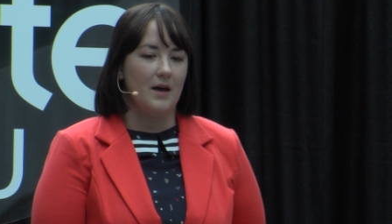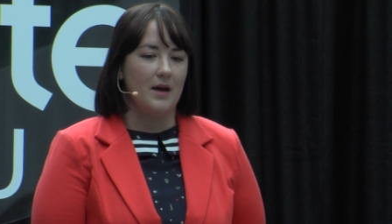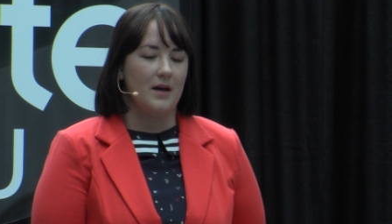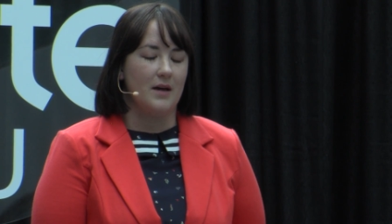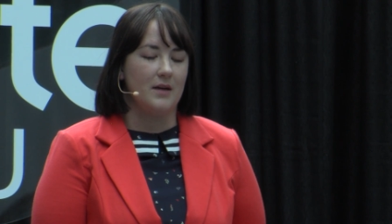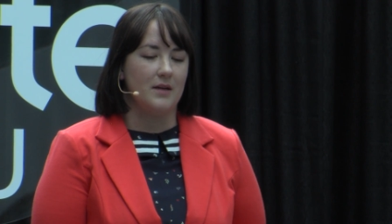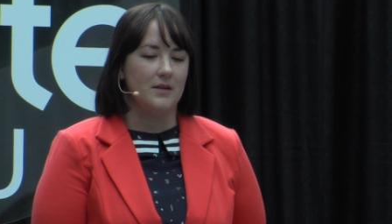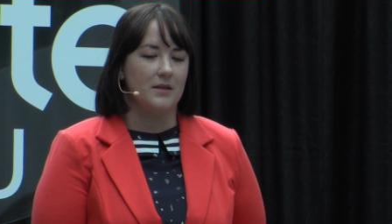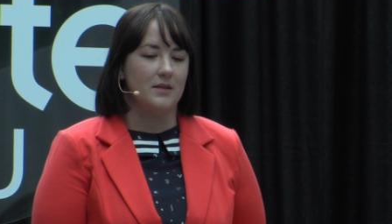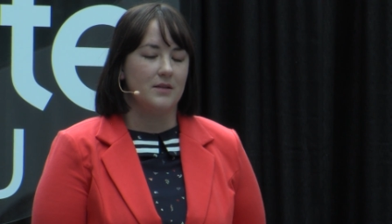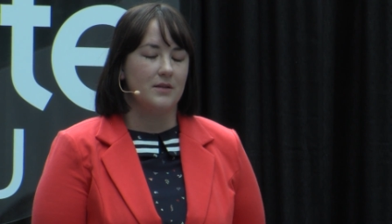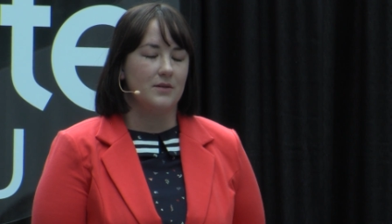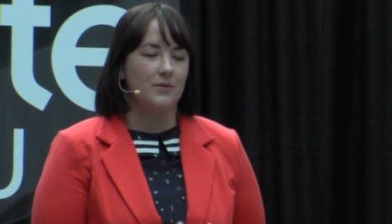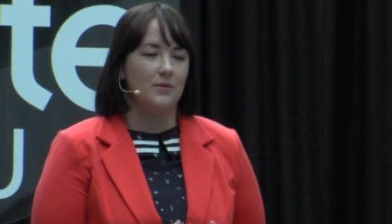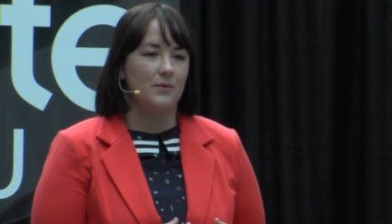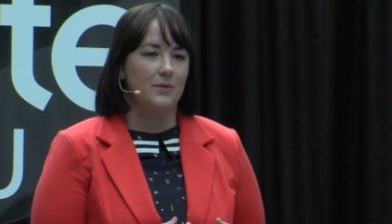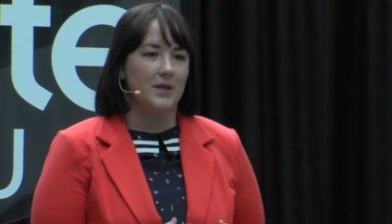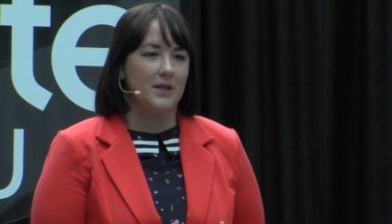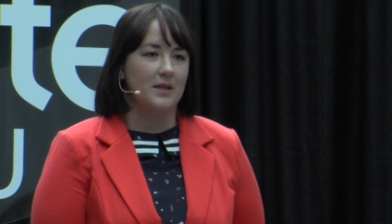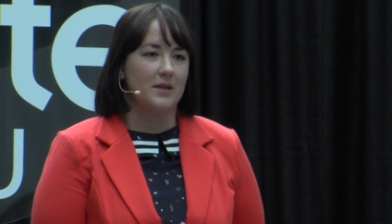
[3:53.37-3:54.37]
and
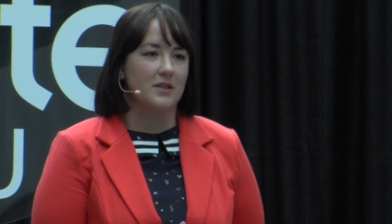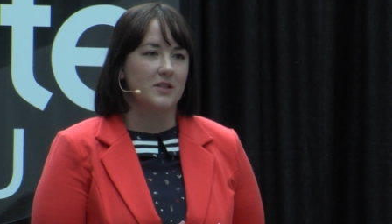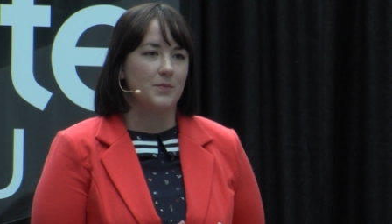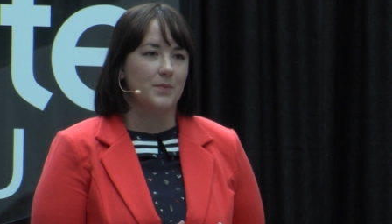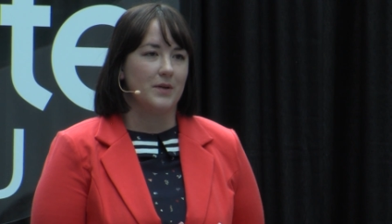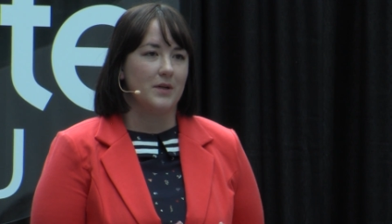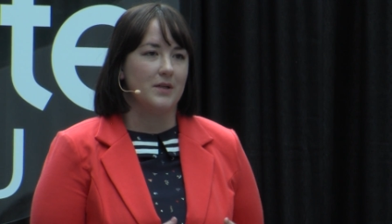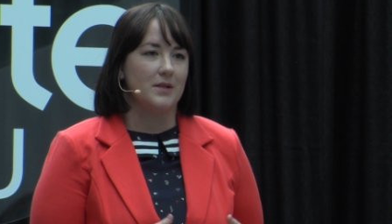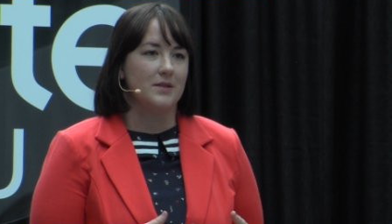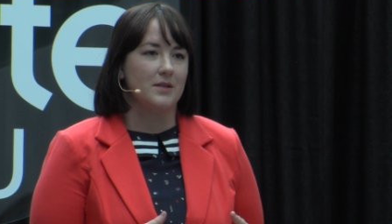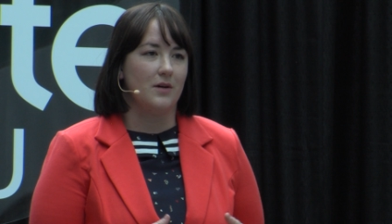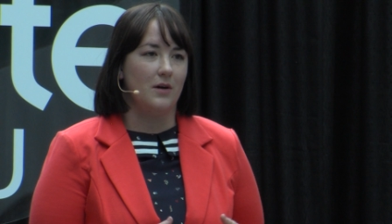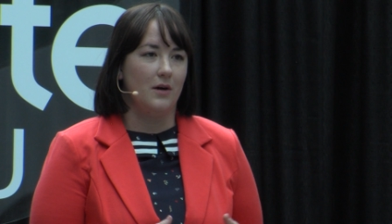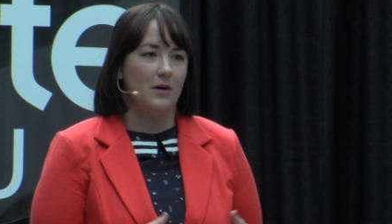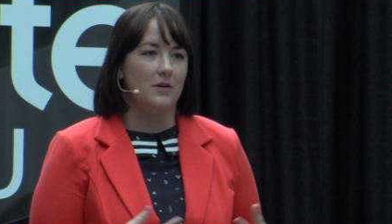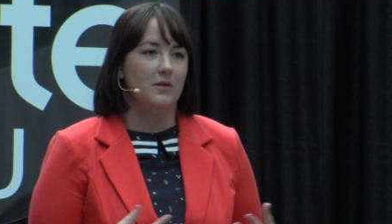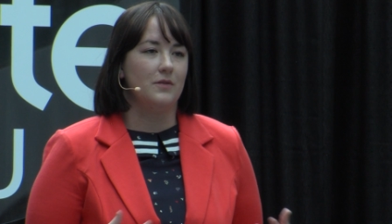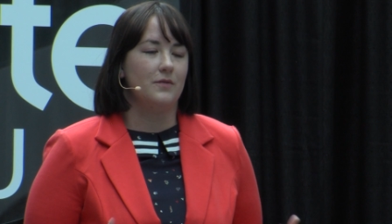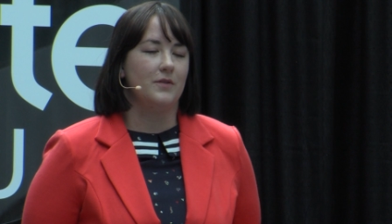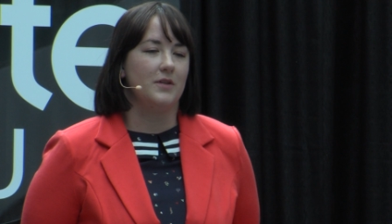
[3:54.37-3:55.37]
we can experience
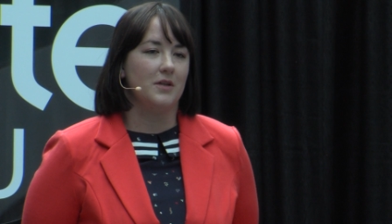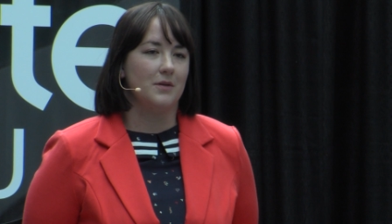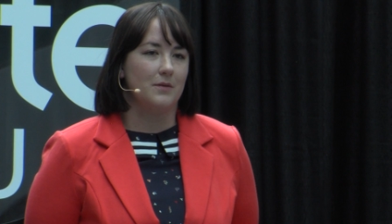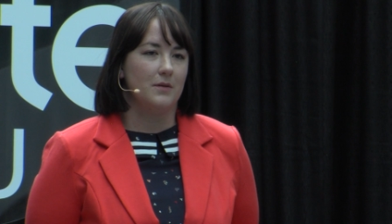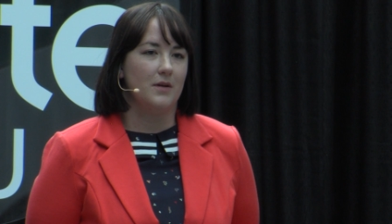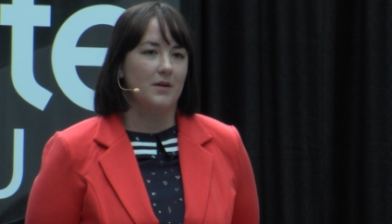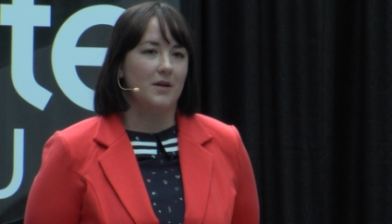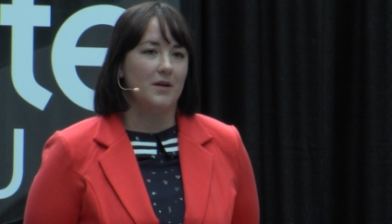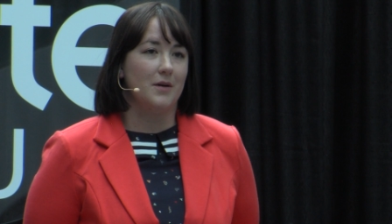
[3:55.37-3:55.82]
all of the